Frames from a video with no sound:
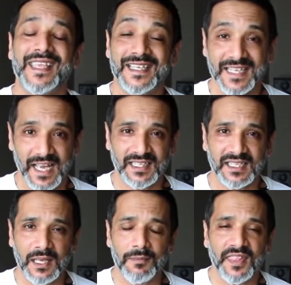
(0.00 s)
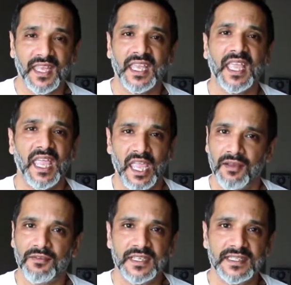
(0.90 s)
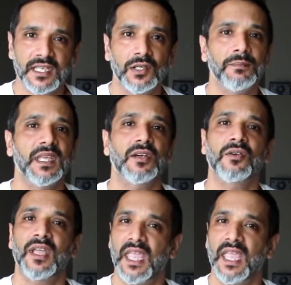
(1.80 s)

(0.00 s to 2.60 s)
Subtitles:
exact same thing every single meal,